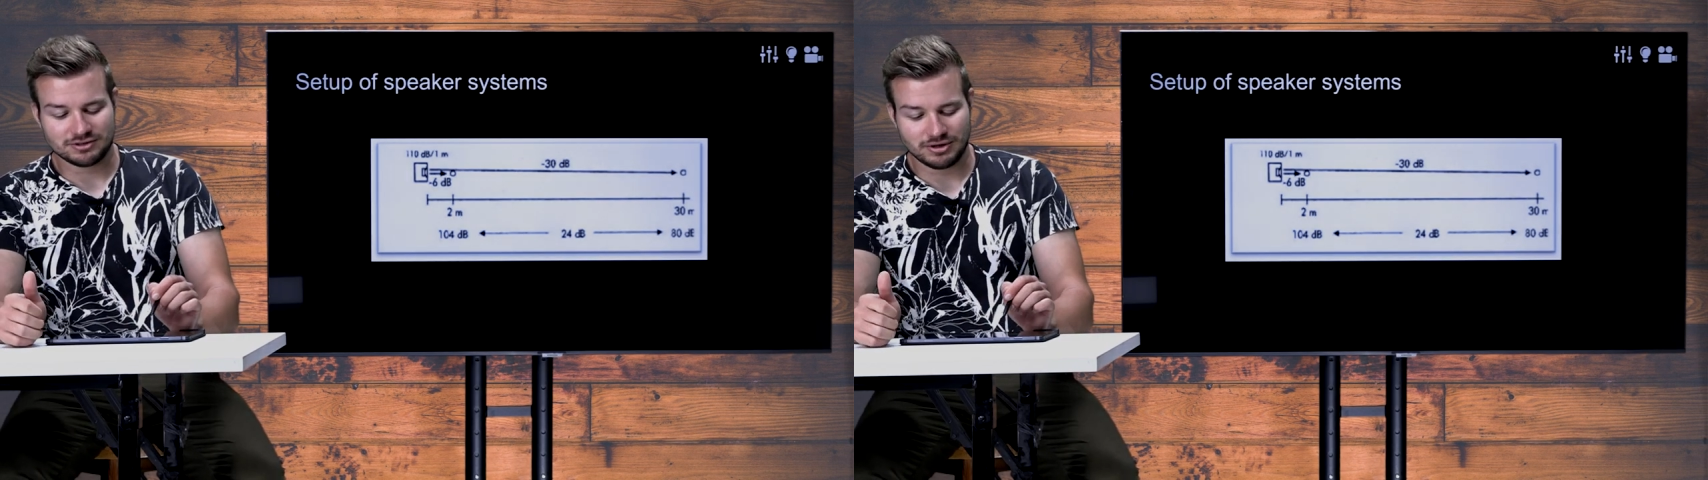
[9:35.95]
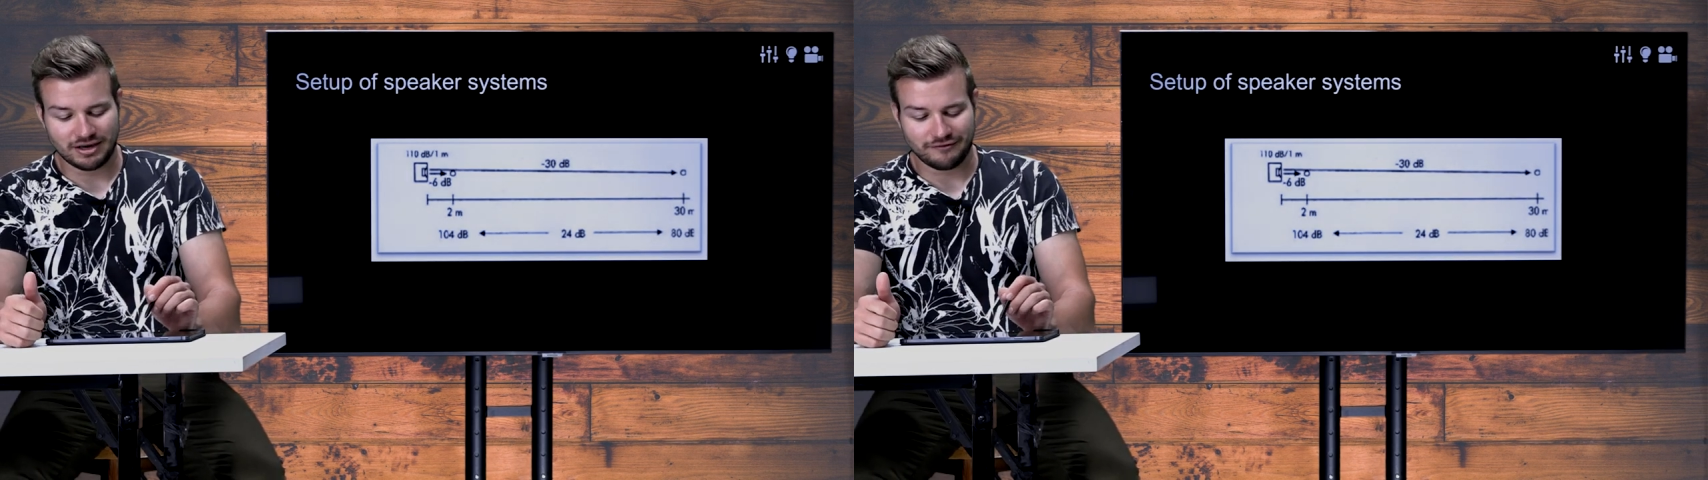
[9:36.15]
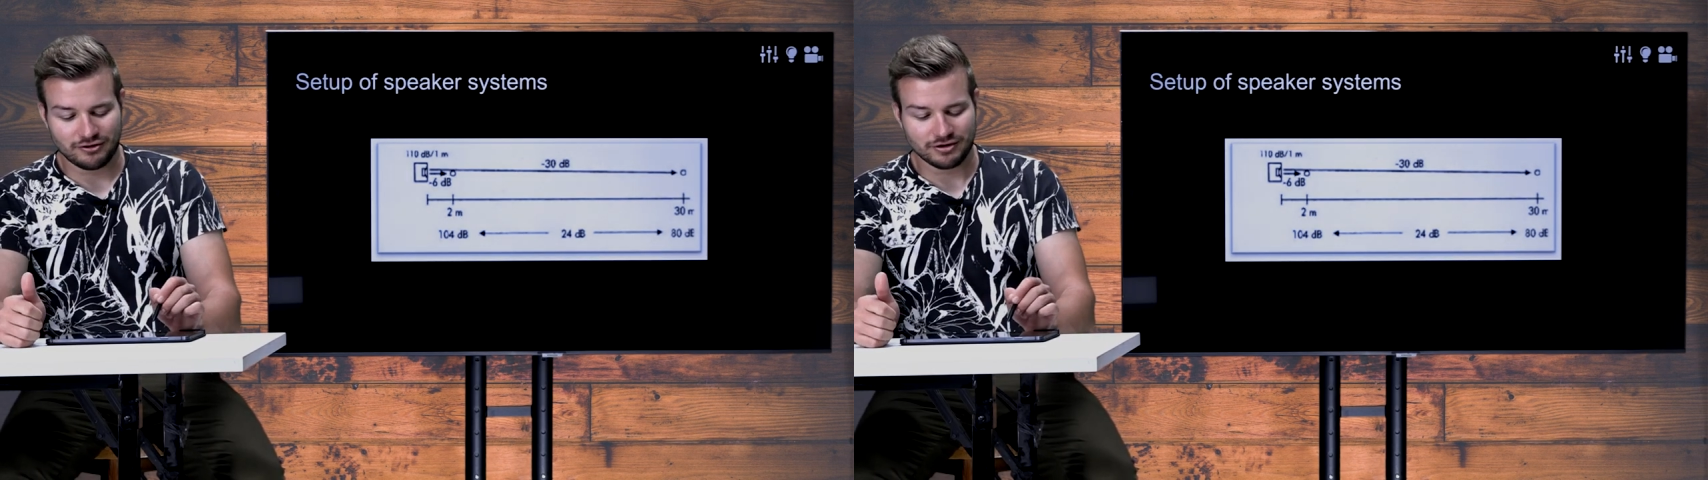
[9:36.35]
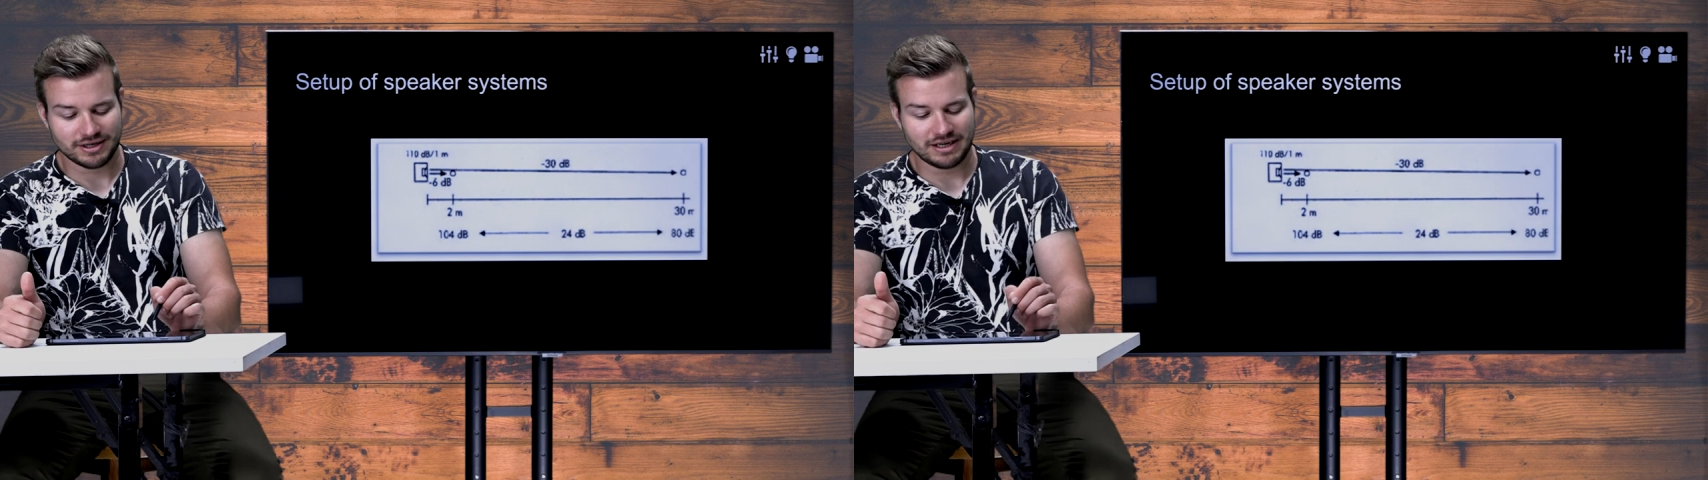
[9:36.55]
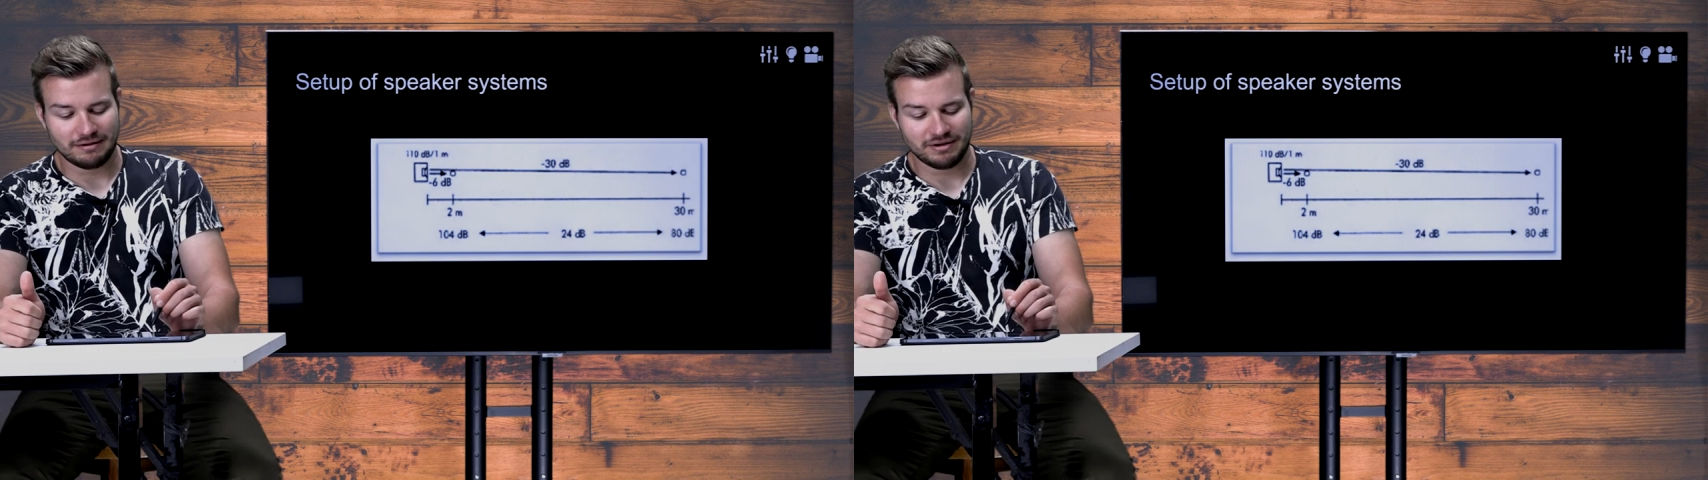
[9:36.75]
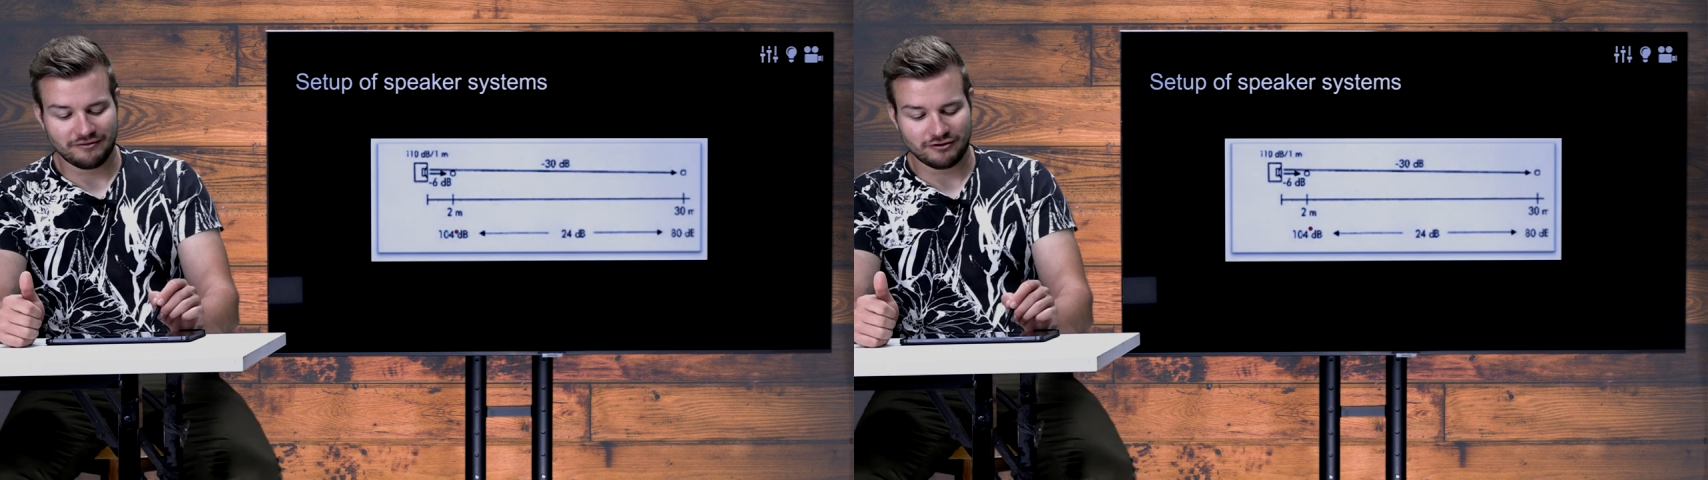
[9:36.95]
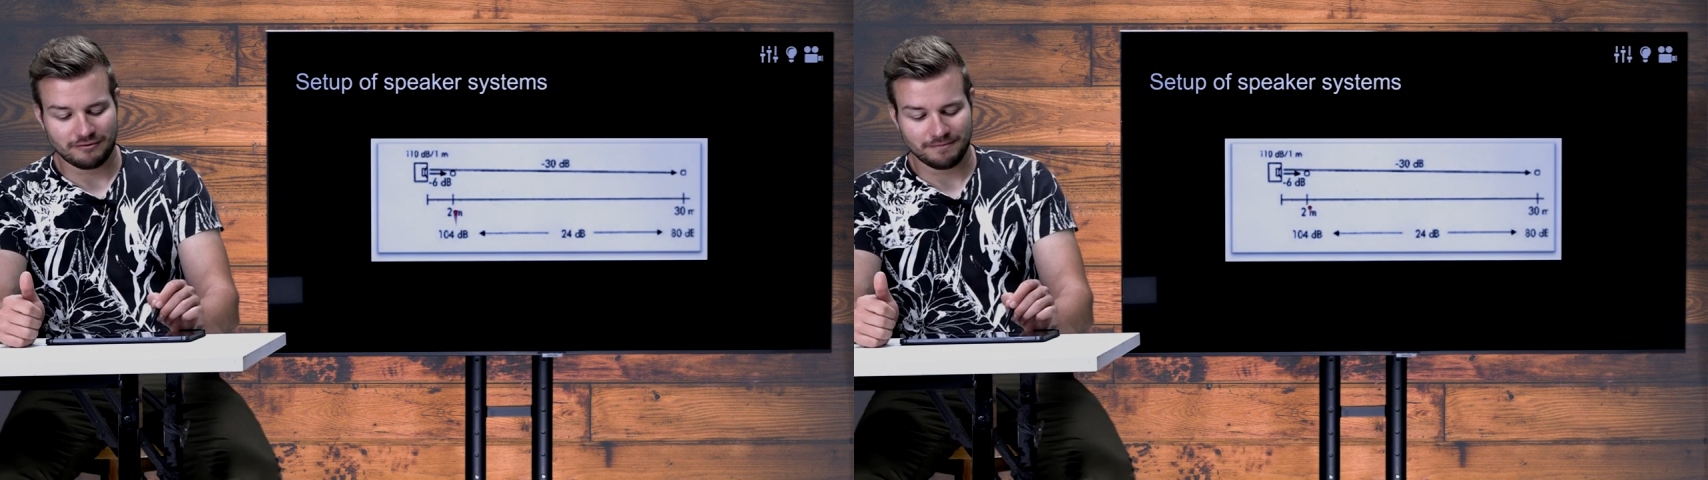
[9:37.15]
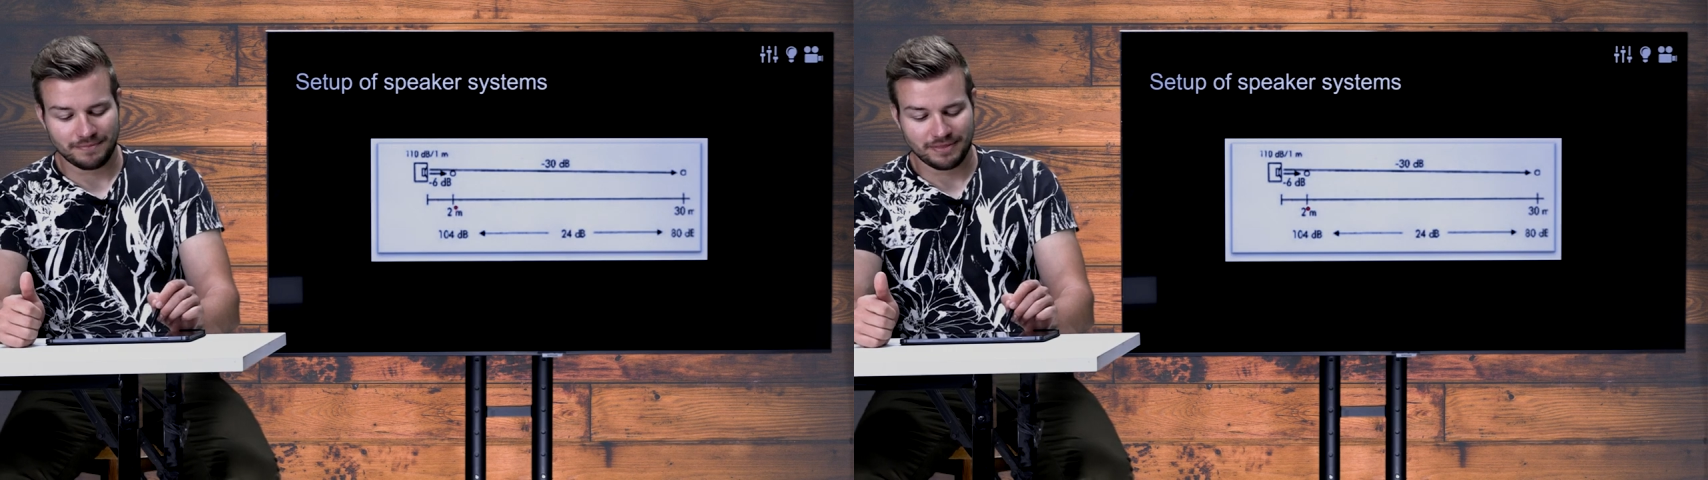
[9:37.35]
24 dB
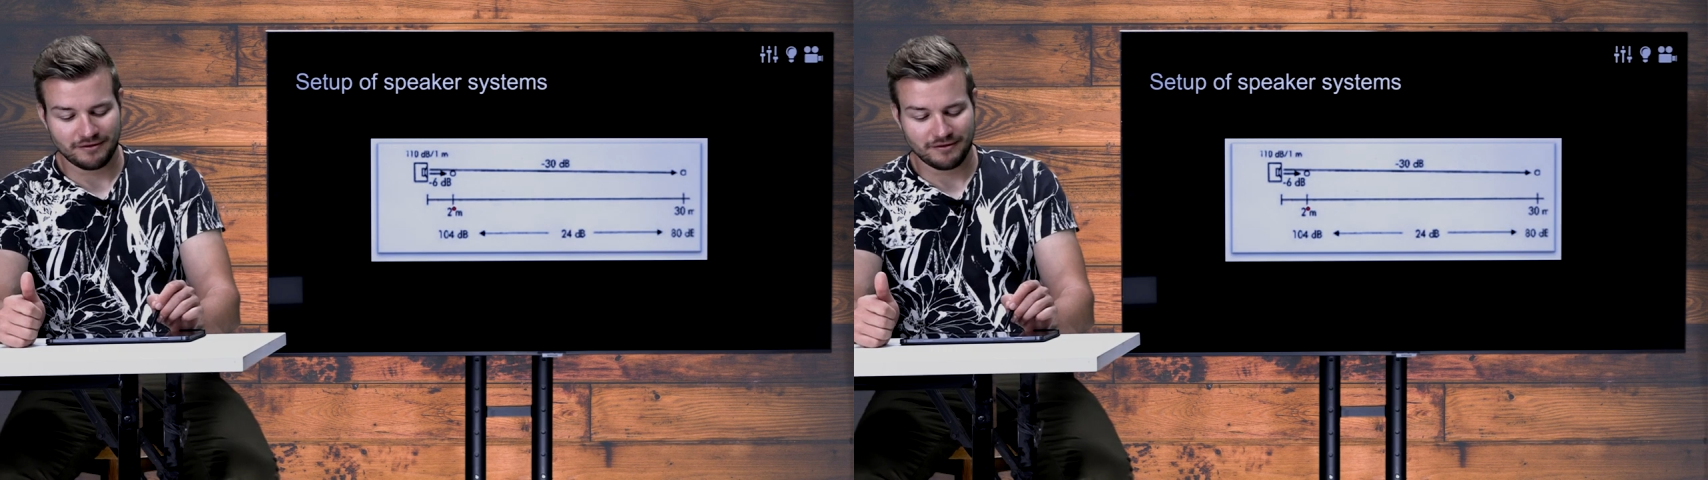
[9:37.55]
from